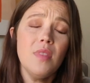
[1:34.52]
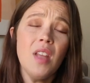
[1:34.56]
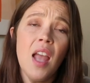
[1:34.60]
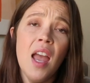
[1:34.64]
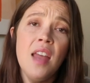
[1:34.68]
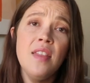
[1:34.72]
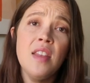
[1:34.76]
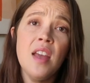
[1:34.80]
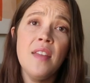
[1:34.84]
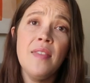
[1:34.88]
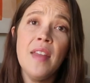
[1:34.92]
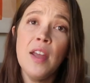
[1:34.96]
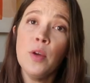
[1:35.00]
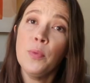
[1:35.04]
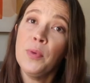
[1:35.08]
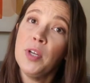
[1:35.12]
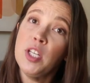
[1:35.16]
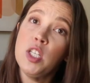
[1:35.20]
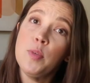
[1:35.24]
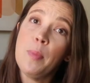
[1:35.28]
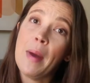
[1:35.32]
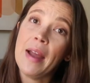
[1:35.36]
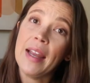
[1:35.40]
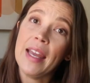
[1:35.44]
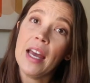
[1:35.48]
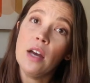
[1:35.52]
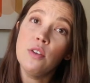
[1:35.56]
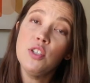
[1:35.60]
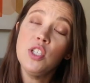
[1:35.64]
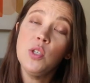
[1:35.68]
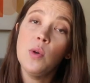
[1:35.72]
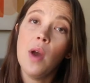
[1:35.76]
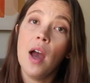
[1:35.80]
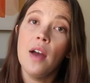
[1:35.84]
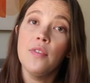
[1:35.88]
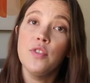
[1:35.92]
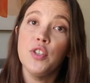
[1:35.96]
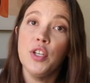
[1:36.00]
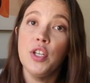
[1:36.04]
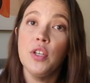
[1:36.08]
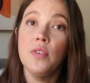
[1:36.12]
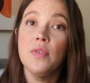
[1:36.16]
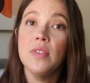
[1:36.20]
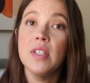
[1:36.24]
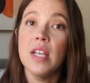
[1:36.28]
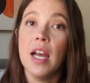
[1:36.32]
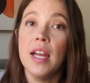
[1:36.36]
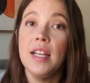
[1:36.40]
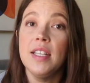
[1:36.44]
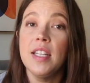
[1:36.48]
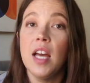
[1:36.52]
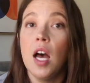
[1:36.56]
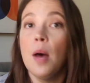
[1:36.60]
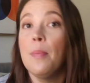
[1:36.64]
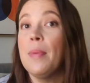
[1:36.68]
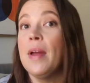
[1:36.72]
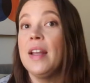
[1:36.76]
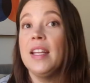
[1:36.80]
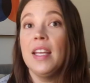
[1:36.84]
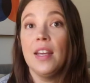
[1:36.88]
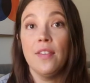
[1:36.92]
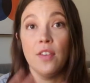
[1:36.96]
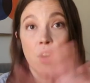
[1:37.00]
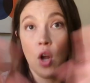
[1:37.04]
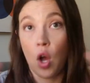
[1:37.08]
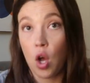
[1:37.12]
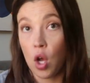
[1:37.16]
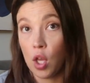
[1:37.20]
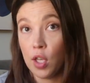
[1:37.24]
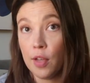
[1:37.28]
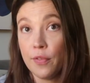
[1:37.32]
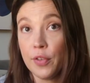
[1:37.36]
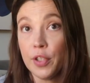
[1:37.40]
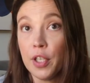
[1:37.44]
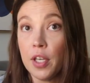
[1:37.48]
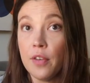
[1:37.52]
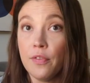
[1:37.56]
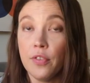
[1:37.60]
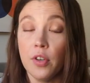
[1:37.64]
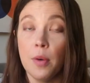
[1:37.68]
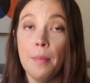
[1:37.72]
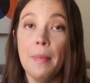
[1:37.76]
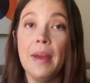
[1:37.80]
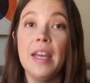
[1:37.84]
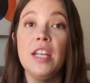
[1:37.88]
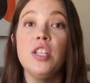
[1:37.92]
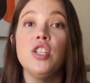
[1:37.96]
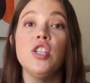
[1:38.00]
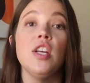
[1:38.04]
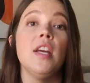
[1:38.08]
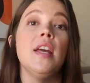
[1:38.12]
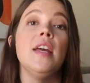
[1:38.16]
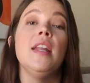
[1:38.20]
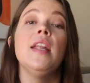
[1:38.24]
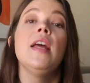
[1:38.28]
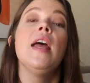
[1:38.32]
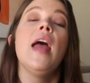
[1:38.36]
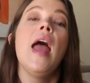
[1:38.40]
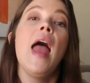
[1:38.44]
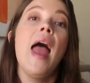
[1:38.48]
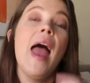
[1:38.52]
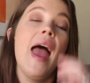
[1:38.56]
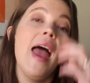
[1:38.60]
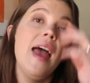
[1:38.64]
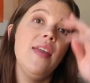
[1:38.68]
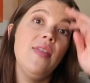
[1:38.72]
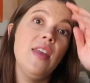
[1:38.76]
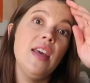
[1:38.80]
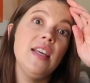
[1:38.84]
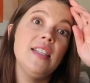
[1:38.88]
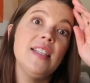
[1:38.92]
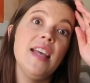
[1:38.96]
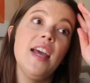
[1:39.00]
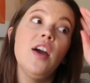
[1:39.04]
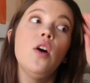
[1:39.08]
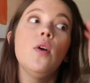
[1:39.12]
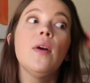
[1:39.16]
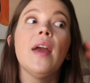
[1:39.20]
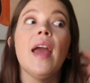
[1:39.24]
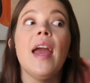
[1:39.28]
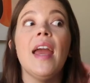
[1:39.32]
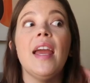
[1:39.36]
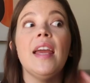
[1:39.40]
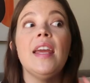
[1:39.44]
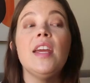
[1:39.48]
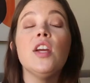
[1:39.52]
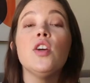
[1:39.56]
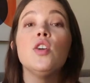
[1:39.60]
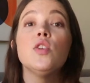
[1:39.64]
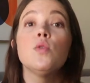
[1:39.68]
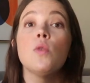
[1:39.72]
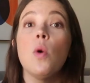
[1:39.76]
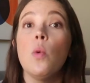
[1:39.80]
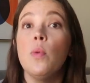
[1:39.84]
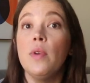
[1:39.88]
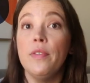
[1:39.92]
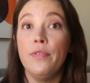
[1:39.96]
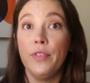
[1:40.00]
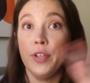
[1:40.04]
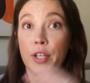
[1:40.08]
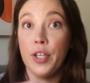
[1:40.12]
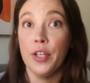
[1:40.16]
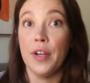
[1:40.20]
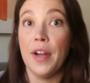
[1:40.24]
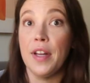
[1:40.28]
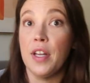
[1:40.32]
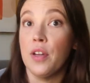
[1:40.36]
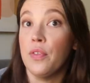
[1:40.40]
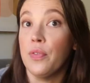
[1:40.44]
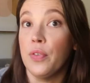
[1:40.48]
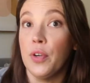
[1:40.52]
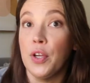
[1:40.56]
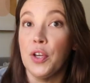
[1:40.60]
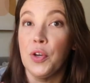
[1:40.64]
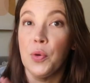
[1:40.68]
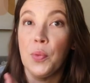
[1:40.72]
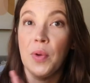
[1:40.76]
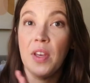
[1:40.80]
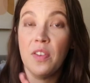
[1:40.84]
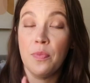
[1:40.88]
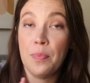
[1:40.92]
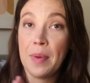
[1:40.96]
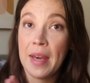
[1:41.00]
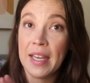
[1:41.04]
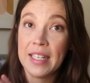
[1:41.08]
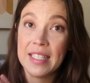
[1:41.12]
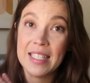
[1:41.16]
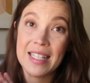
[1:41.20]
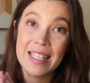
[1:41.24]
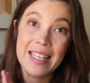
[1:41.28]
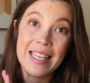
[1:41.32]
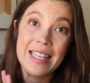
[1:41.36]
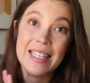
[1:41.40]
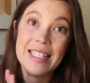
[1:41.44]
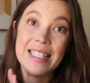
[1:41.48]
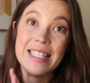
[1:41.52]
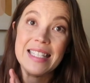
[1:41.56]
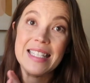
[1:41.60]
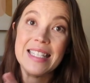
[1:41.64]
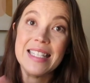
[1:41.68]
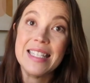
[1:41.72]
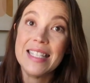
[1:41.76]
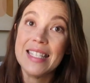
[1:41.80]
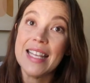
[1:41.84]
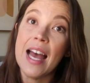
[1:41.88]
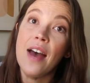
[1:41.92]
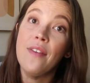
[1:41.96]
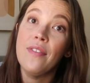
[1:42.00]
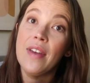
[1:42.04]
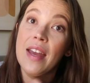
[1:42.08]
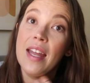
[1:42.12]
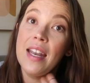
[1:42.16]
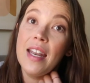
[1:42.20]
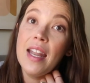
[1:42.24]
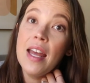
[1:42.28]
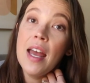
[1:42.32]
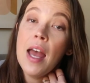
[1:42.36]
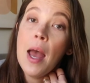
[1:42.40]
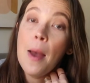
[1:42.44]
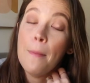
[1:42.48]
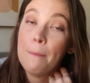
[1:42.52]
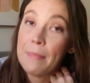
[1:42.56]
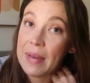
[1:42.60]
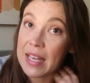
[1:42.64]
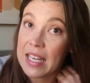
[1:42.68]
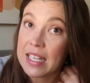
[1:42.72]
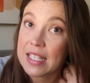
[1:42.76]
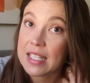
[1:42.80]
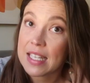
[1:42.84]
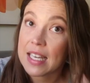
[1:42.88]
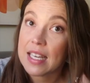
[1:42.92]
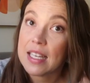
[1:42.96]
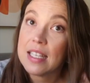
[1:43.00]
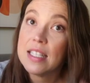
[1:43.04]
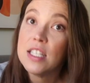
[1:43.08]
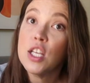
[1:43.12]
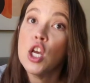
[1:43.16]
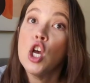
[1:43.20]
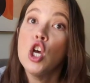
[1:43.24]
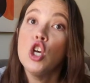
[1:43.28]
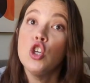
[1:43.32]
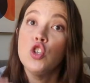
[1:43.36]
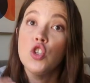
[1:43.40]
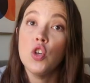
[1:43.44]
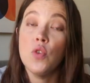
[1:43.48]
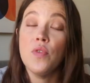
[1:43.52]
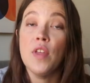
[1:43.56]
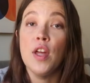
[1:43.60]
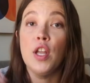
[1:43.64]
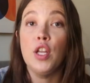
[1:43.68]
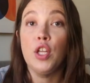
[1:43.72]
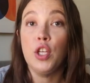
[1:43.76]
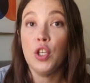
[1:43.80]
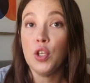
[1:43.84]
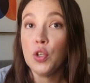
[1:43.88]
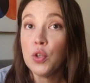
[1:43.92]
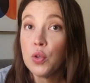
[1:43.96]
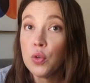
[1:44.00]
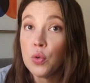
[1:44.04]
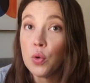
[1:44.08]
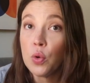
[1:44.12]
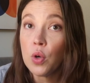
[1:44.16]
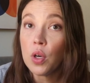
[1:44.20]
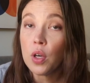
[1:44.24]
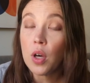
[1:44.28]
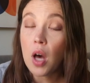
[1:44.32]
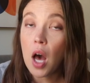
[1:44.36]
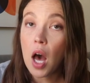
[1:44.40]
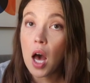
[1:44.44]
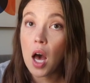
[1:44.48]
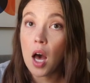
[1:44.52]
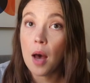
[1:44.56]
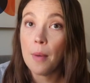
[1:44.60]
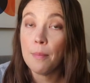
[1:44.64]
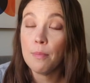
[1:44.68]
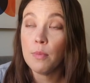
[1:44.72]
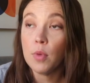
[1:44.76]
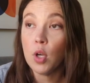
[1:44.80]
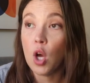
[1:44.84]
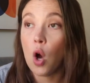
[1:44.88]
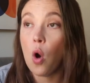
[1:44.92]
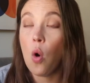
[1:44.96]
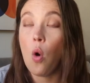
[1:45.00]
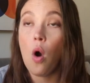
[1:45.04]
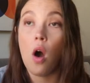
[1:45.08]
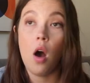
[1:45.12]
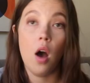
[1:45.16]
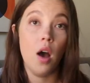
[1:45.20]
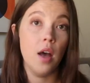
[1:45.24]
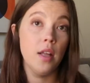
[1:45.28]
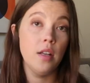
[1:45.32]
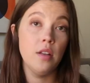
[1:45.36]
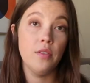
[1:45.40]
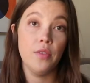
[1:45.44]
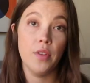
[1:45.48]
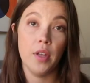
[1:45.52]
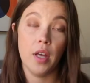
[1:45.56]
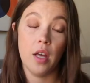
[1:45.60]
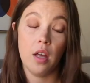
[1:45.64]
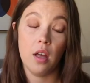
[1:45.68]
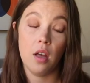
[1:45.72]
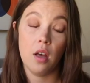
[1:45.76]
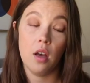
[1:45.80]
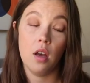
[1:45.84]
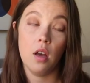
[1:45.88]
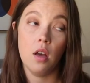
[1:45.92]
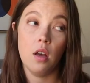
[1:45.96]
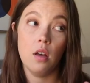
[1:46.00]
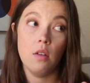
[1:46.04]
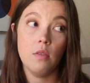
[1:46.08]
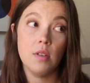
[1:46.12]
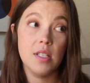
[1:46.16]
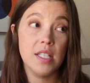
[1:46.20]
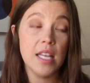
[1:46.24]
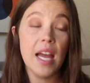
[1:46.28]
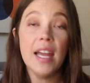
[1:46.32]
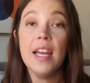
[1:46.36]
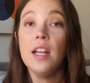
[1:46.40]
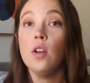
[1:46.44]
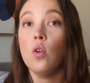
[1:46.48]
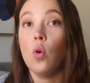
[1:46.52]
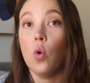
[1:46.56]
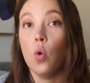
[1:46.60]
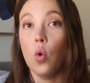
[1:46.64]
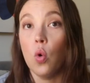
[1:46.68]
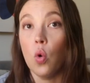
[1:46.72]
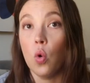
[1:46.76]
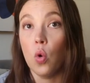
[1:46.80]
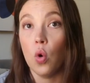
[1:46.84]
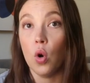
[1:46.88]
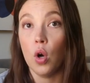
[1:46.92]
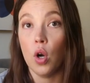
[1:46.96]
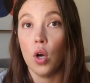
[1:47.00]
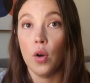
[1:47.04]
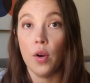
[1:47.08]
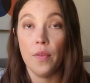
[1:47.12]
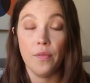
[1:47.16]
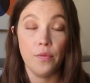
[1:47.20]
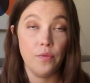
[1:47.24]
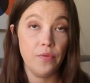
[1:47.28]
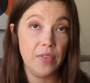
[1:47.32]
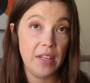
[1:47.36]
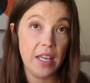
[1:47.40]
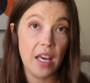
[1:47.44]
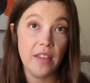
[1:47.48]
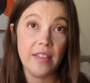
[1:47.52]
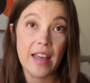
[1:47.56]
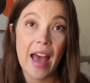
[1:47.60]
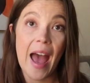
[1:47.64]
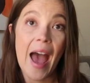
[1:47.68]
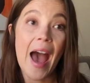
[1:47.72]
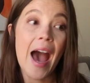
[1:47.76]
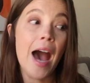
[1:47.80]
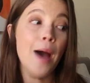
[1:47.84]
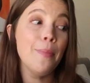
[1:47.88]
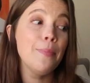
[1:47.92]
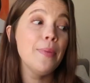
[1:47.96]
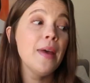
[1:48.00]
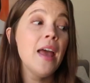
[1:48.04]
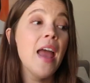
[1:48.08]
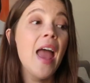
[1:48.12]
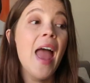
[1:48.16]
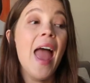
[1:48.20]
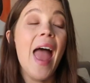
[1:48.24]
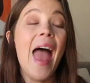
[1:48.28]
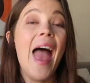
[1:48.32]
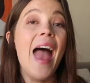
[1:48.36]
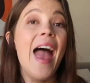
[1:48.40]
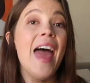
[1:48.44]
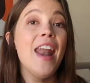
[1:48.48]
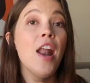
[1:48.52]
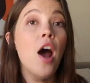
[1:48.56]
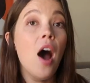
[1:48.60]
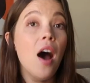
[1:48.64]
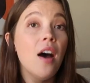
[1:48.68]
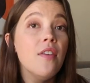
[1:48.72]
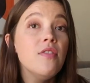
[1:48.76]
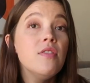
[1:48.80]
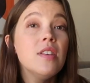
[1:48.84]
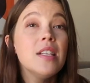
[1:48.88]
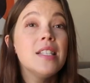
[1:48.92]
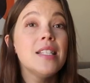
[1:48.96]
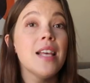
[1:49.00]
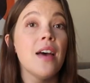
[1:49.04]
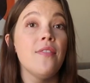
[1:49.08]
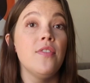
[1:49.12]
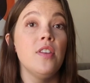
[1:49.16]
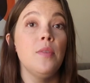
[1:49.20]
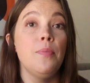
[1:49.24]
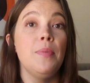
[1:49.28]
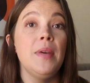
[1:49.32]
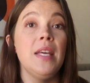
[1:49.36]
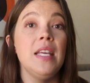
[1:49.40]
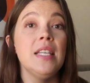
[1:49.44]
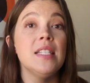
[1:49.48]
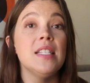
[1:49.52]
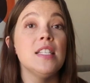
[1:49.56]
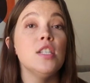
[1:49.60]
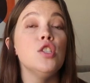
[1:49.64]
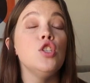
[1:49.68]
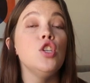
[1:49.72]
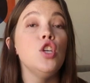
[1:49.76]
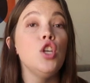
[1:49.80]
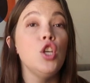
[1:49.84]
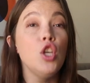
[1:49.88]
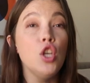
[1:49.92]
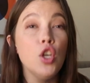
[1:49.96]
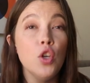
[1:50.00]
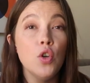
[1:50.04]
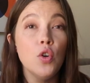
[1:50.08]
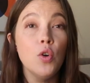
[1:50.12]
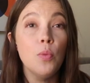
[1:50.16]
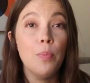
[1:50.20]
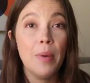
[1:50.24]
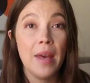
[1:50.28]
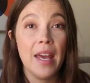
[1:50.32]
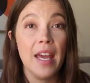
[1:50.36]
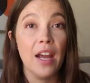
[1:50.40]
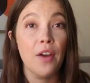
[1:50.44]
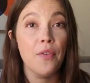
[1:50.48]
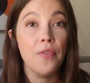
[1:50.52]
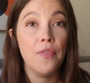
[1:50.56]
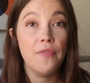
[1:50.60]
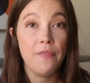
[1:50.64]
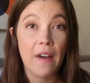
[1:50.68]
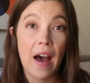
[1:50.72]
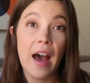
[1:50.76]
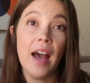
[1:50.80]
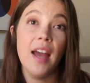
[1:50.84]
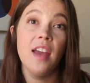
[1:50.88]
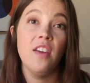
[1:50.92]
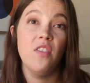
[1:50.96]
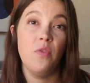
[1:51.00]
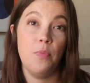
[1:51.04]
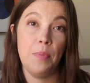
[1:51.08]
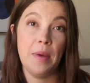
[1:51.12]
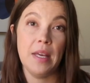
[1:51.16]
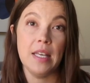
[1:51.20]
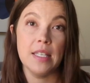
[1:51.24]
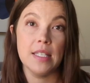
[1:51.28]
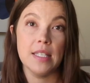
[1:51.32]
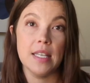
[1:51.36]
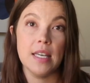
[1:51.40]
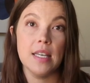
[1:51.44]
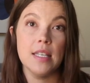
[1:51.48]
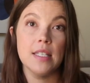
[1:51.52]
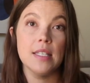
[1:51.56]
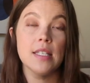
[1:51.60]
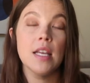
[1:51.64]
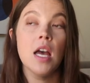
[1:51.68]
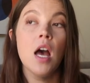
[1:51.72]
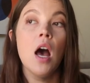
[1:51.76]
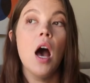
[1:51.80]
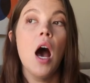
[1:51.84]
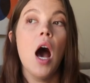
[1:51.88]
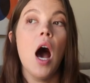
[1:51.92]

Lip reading: and then they reach back out to you after you've signed up and given all of your information, and they say, okay, here's what we've curated for you. We've picked these 7 pieces. So then you go on the site or via the app, and of the 7 pieces, you pick 5 pieces.